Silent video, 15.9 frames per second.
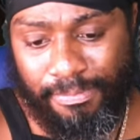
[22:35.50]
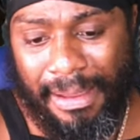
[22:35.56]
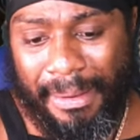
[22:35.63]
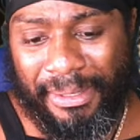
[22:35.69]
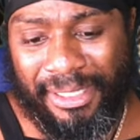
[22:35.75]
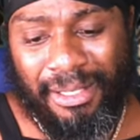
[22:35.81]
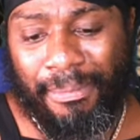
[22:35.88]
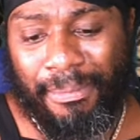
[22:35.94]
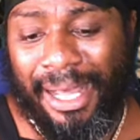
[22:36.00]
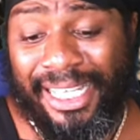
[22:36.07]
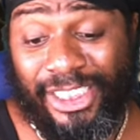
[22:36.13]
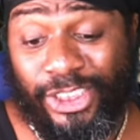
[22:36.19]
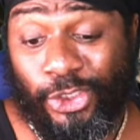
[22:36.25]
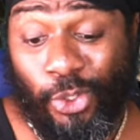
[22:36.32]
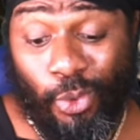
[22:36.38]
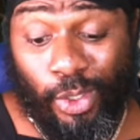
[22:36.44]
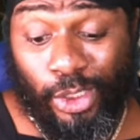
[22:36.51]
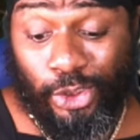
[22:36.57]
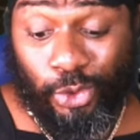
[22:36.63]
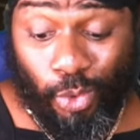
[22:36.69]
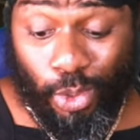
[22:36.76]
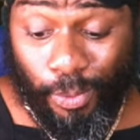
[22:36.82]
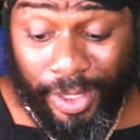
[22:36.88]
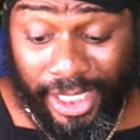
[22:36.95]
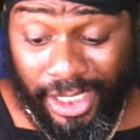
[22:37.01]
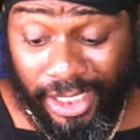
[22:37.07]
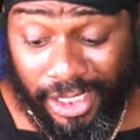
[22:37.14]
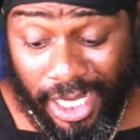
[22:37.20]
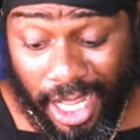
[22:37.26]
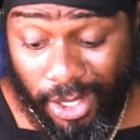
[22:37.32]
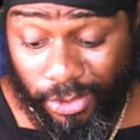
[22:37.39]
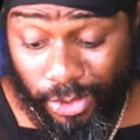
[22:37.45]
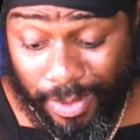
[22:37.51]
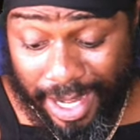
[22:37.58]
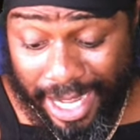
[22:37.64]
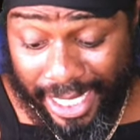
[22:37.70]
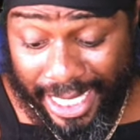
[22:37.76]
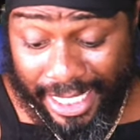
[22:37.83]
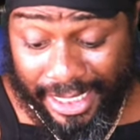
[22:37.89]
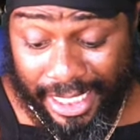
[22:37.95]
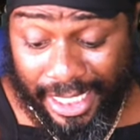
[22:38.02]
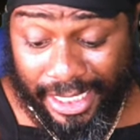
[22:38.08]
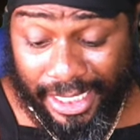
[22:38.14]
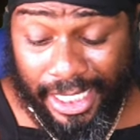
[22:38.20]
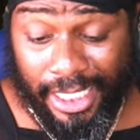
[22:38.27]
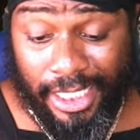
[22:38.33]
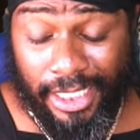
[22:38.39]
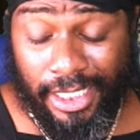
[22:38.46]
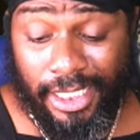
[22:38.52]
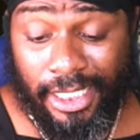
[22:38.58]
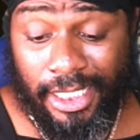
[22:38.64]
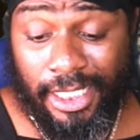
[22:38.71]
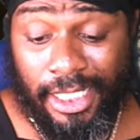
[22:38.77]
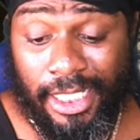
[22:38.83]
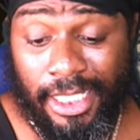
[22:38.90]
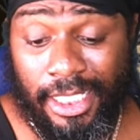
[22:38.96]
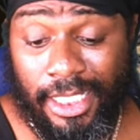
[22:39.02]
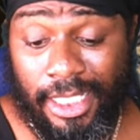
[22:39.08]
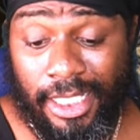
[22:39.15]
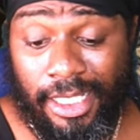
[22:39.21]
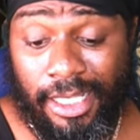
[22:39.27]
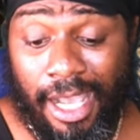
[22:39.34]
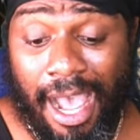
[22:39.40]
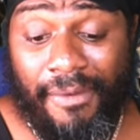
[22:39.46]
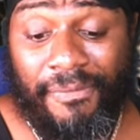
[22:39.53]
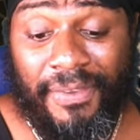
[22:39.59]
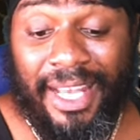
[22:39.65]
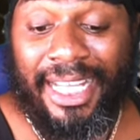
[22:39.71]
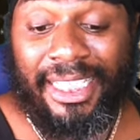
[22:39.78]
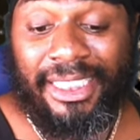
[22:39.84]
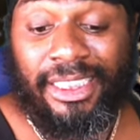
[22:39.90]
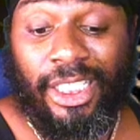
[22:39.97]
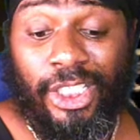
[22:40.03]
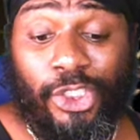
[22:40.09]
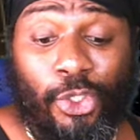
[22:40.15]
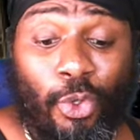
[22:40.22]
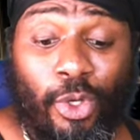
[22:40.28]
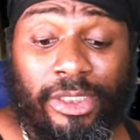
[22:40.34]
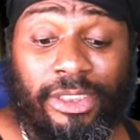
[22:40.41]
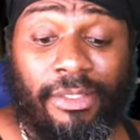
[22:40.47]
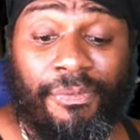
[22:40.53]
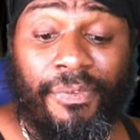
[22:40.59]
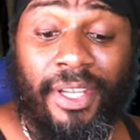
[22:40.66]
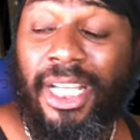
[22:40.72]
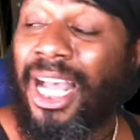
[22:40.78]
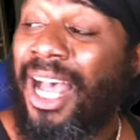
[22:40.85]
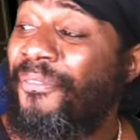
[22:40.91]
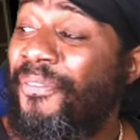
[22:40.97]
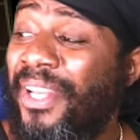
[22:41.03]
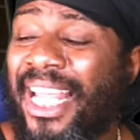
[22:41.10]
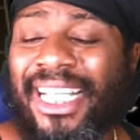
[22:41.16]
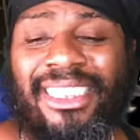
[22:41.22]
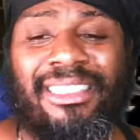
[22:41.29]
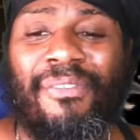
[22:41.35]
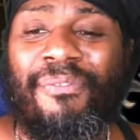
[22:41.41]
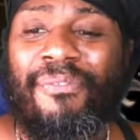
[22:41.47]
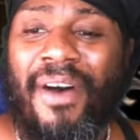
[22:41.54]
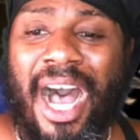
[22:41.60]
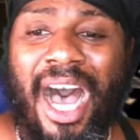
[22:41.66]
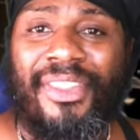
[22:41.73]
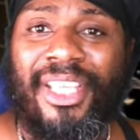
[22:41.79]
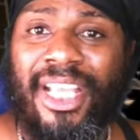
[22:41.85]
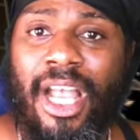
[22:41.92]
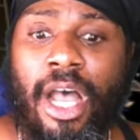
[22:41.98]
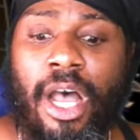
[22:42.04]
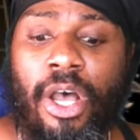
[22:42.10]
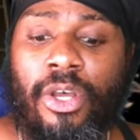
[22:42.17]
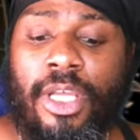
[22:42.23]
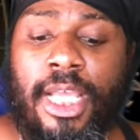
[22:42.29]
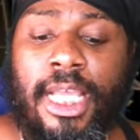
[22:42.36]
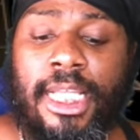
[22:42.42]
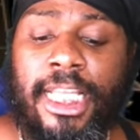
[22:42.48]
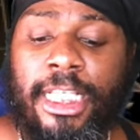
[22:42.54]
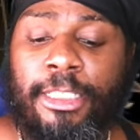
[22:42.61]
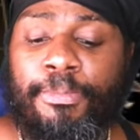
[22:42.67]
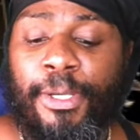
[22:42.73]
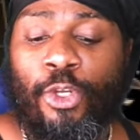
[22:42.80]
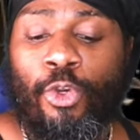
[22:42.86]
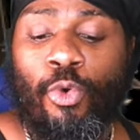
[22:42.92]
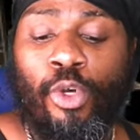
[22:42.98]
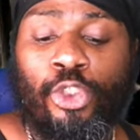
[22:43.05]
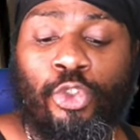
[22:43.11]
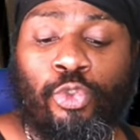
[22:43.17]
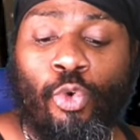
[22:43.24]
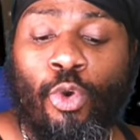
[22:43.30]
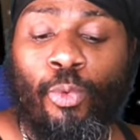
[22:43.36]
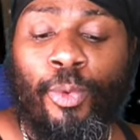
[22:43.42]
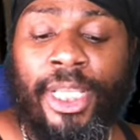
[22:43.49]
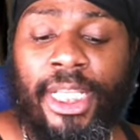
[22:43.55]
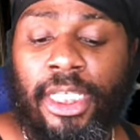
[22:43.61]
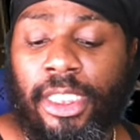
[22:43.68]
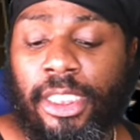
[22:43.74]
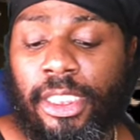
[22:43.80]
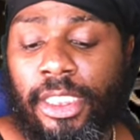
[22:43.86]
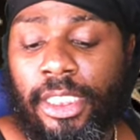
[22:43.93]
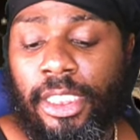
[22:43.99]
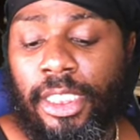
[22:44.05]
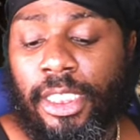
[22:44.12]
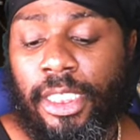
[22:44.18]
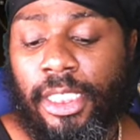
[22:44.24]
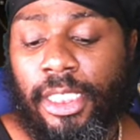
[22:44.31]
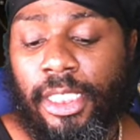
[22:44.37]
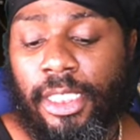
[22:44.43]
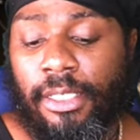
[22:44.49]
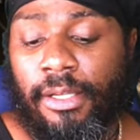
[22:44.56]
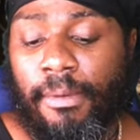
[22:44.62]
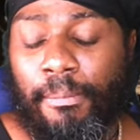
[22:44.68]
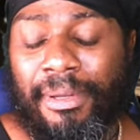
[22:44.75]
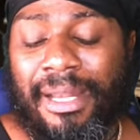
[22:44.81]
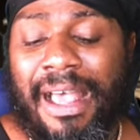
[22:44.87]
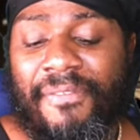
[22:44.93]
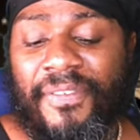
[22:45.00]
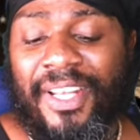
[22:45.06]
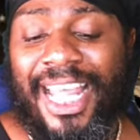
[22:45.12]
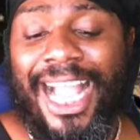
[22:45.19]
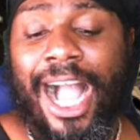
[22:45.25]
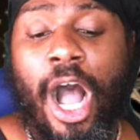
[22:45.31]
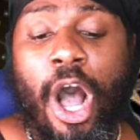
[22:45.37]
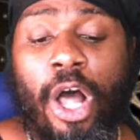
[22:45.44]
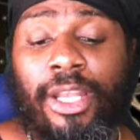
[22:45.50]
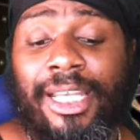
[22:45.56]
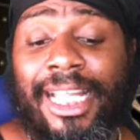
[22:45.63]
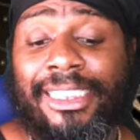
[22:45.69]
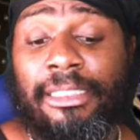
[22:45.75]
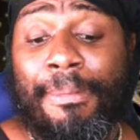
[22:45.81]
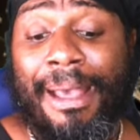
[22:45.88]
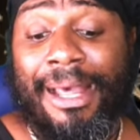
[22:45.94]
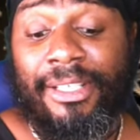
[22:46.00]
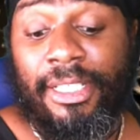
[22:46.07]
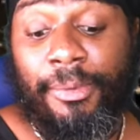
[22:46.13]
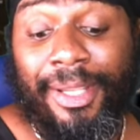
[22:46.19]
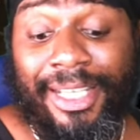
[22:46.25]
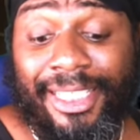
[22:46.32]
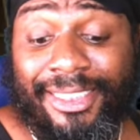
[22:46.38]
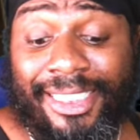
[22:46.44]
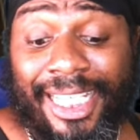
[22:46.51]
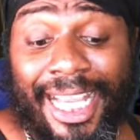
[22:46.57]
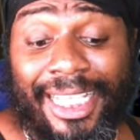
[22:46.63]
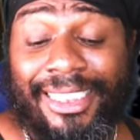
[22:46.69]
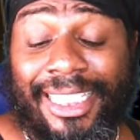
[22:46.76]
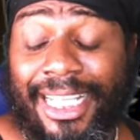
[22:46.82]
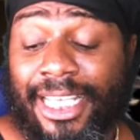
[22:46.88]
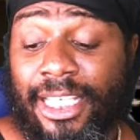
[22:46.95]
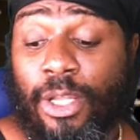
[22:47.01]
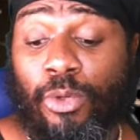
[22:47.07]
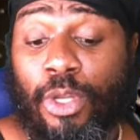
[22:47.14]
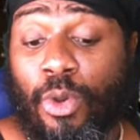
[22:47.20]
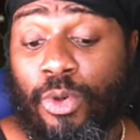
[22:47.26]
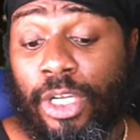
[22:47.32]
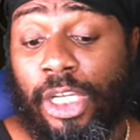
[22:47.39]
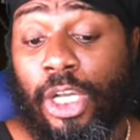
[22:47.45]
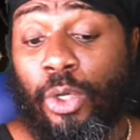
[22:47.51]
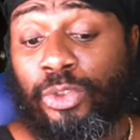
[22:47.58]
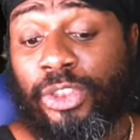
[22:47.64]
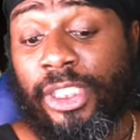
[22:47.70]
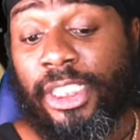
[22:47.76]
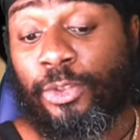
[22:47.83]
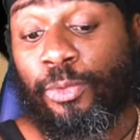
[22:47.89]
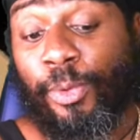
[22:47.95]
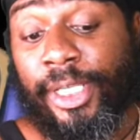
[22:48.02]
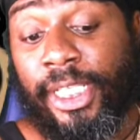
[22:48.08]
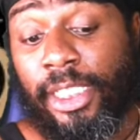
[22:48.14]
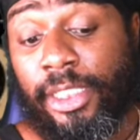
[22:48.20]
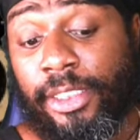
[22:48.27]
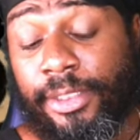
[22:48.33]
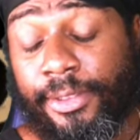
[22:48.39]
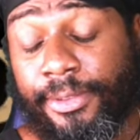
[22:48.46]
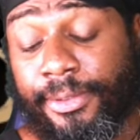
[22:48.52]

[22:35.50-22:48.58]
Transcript: Maybe somebody is going to a reader. I don't know why I got that. Yeah. I feel like it's an authority figure. I feel like it's a father, y'all, that's been going to a reader. But I feel like all of that's about to get ready to change. They can no longer go to this reader.